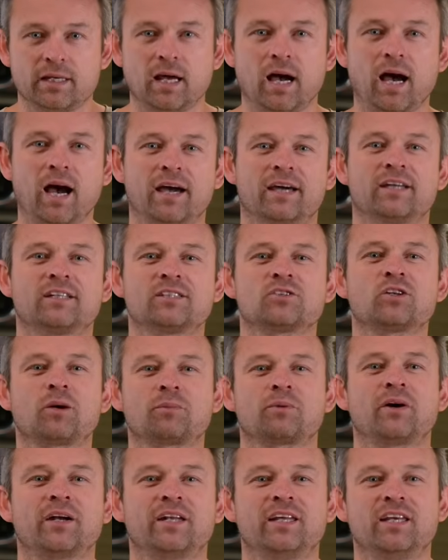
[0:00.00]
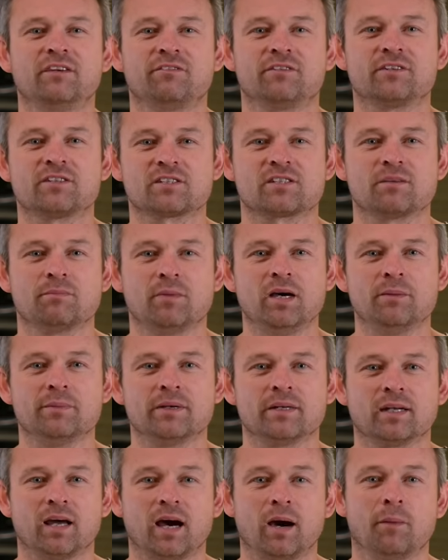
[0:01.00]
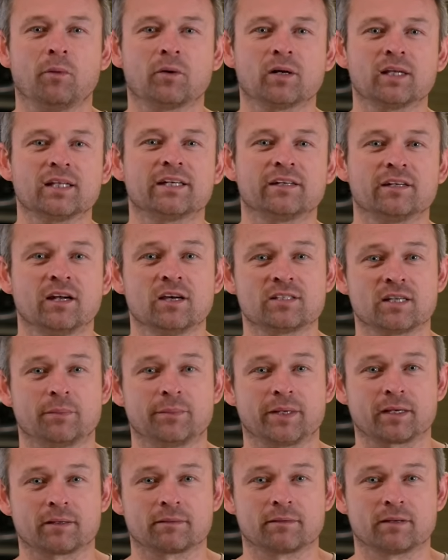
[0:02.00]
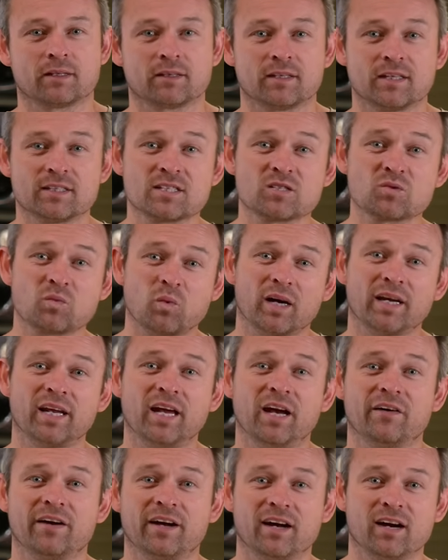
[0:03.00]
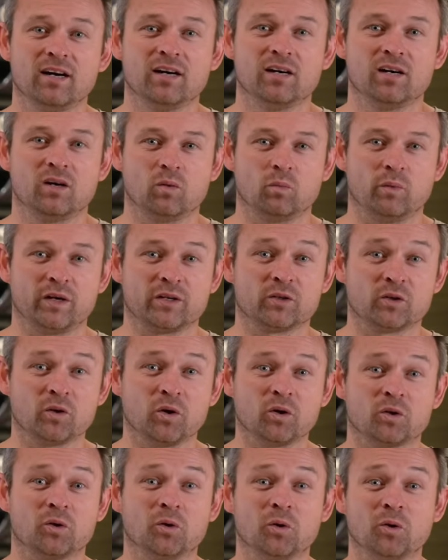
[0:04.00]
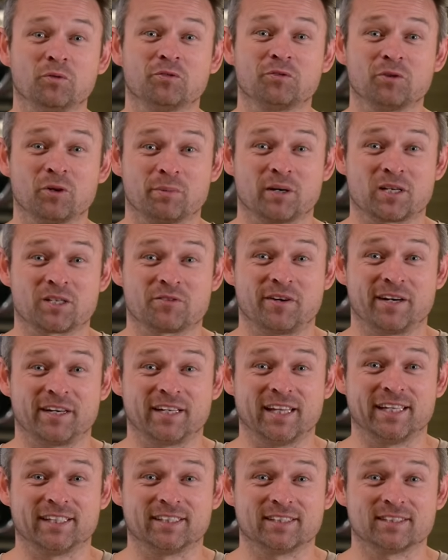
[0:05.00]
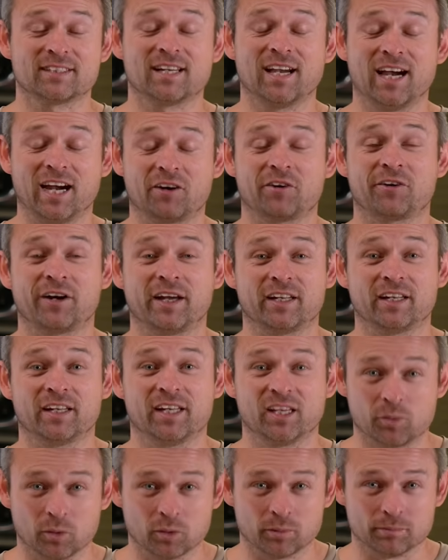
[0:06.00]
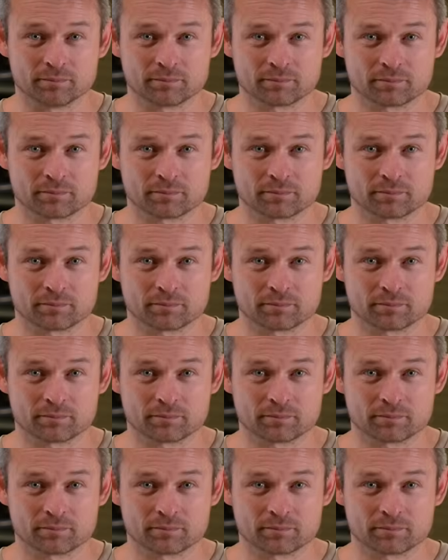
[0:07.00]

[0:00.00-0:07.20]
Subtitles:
Now, I'm going to stop right here for just a moment. I want to let you know something. This is one area where not all fuel pressure regulators are created equal.